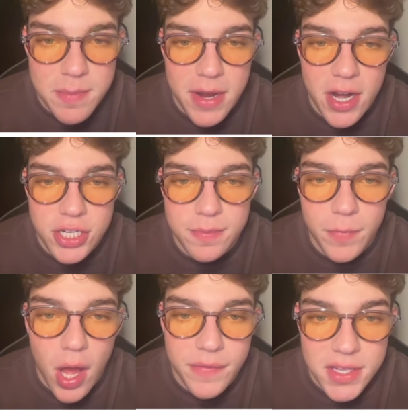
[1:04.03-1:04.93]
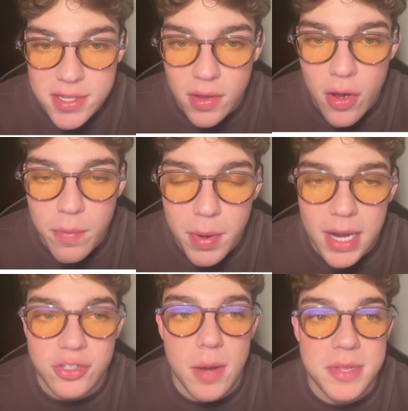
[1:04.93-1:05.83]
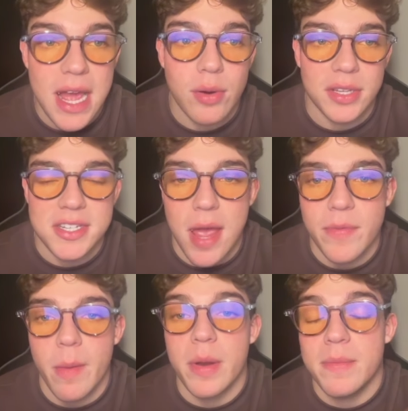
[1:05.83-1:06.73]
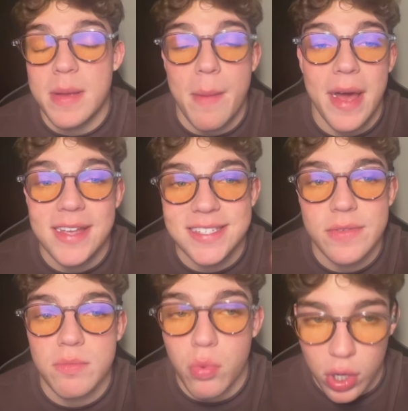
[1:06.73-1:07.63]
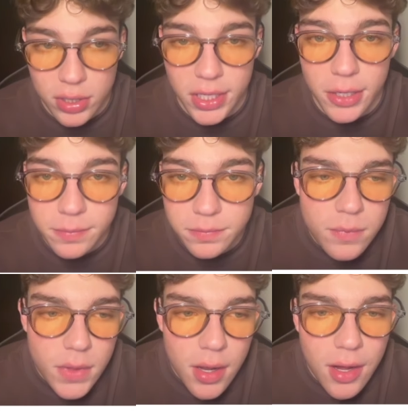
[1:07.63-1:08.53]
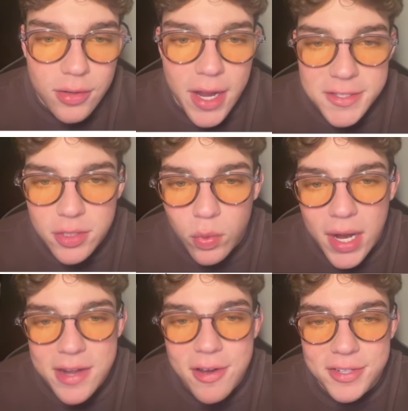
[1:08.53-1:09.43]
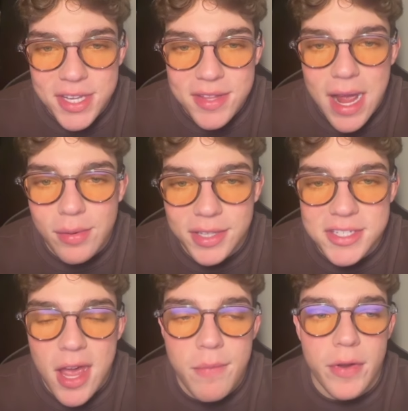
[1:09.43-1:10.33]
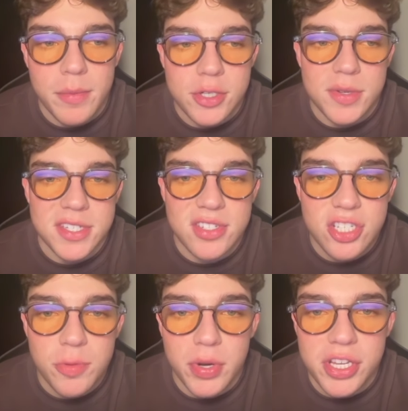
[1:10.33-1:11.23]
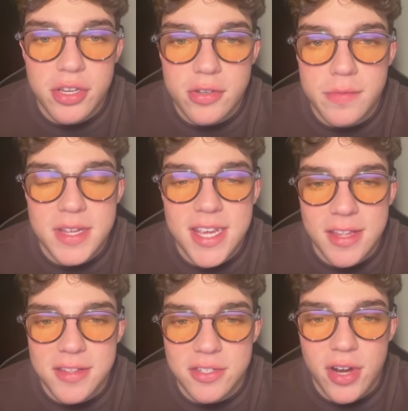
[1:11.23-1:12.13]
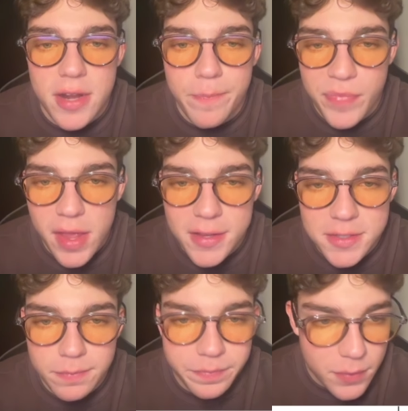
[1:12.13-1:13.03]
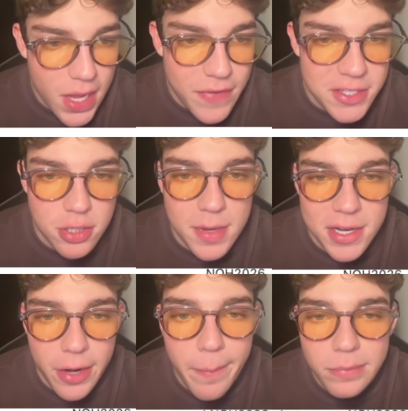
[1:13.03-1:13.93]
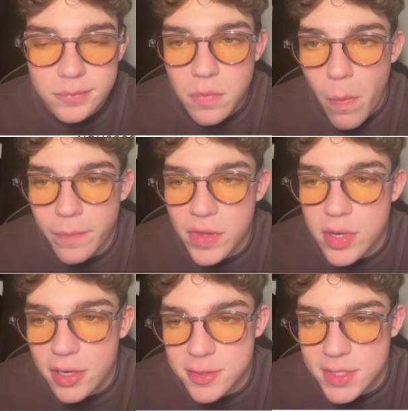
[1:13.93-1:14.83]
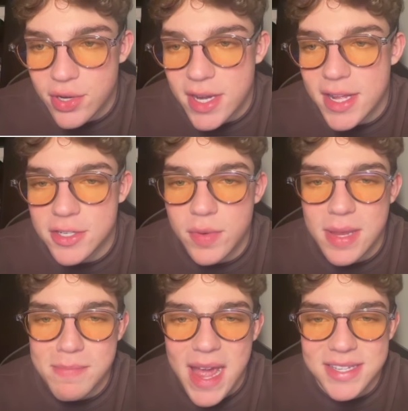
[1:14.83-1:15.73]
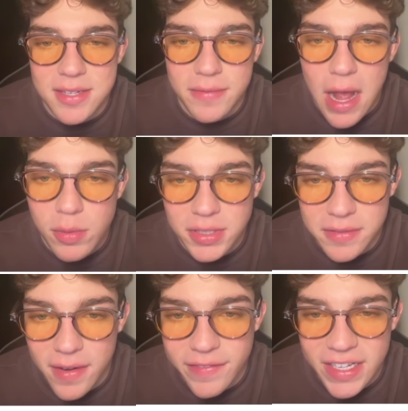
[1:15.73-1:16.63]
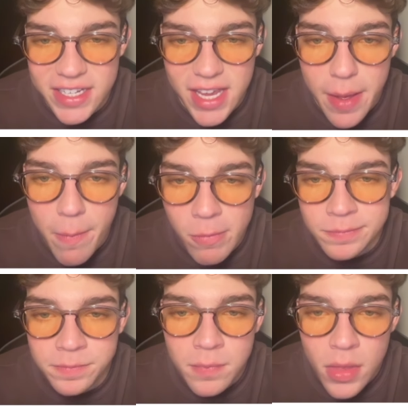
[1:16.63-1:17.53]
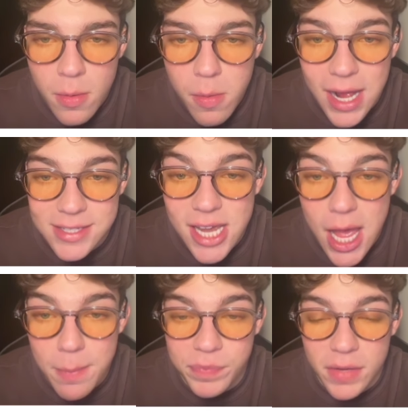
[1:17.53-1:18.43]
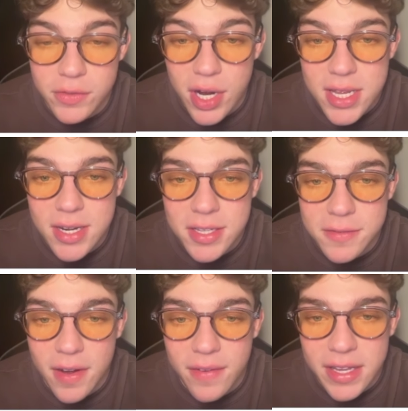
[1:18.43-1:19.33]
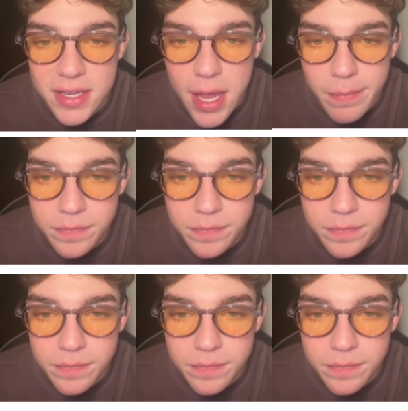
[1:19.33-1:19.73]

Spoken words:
bearish off of this alone, but I'll drop to the hourly time frame, and it made my bias even more clear. All right, so what I noticed on the hourly time frame, which was super huge for me taking this trade, is if I zoom in here, you notice we traded into a massive hourly fair value gap. On top of trading into this fair value gap,